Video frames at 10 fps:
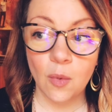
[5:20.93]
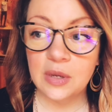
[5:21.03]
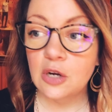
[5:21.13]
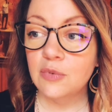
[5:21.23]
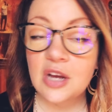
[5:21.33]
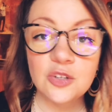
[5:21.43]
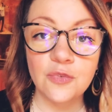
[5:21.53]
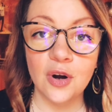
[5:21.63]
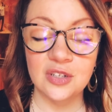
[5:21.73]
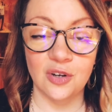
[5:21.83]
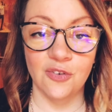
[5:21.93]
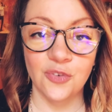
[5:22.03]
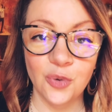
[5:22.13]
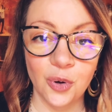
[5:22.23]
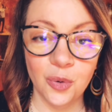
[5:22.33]
reservoirs are
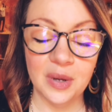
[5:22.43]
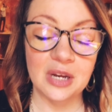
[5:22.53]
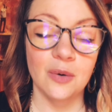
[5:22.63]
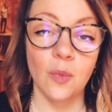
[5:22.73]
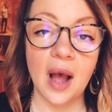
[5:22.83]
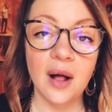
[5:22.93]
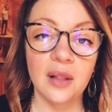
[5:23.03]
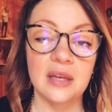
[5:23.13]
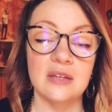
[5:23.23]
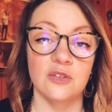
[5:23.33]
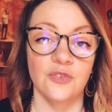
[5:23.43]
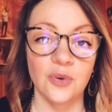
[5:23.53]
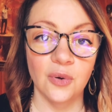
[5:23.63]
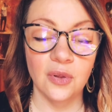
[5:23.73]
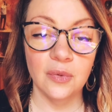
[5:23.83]
full, when your well is
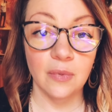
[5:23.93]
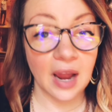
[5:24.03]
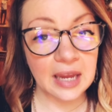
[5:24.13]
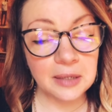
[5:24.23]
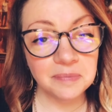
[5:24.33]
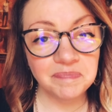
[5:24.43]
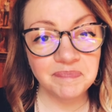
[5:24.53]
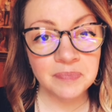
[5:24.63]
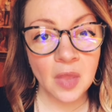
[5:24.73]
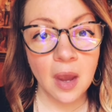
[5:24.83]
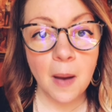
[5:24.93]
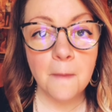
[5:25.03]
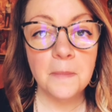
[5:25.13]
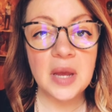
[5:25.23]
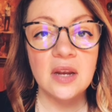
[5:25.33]
full, right?
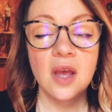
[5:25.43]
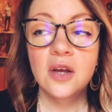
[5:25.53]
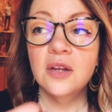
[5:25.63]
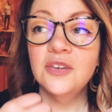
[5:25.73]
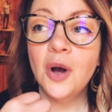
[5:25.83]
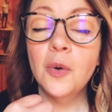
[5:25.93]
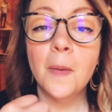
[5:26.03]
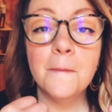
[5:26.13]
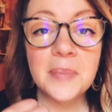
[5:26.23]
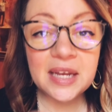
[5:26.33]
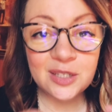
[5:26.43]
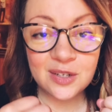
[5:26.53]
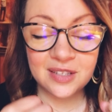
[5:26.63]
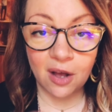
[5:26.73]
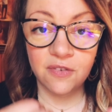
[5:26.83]
But don't beat
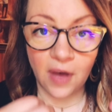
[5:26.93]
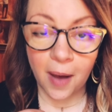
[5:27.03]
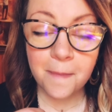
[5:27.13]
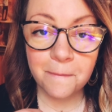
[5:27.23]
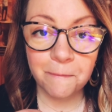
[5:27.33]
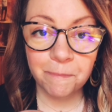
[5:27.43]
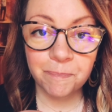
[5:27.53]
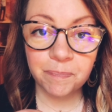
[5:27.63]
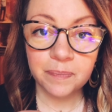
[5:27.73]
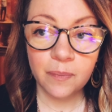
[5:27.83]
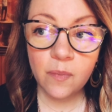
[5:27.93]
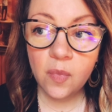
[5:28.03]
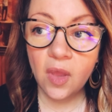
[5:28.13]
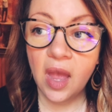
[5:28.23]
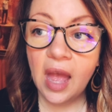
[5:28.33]
yourself up
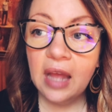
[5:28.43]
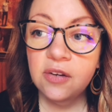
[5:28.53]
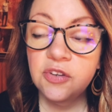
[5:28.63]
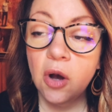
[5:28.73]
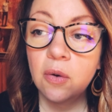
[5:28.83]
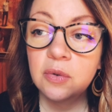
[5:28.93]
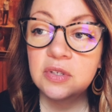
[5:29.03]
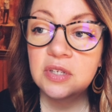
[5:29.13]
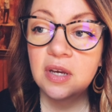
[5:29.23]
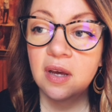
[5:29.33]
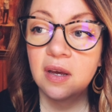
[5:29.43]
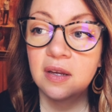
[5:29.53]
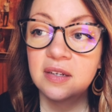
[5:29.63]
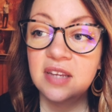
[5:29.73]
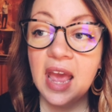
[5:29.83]
and don't
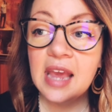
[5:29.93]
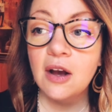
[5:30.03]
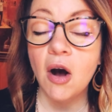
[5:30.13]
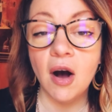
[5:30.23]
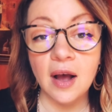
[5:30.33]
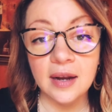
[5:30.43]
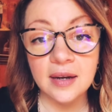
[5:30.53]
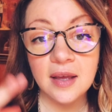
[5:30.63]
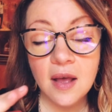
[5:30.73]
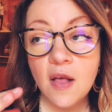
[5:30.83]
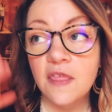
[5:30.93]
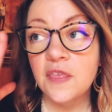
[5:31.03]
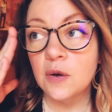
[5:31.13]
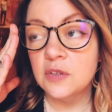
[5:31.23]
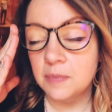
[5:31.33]
take on
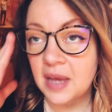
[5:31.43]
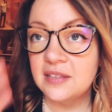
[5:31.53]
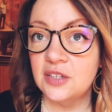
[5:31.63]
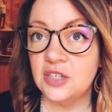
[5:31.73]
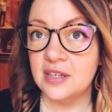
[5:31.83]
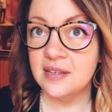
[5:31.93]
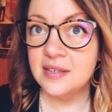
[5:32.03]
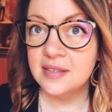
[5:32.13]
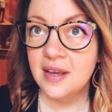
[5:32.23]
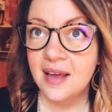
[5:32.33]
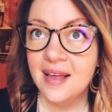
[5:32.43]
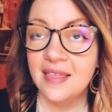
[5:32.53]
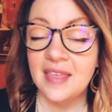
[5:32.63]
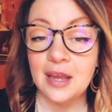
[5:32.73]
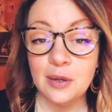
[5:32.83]
those messages
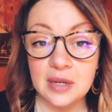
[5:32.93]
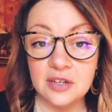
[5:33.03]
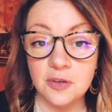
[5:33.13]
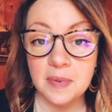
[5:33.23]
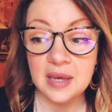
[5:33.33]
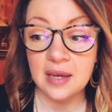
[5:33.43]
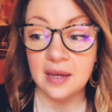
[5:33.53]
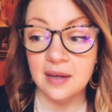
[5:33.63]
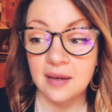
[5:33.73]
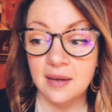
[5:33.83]
that you need to be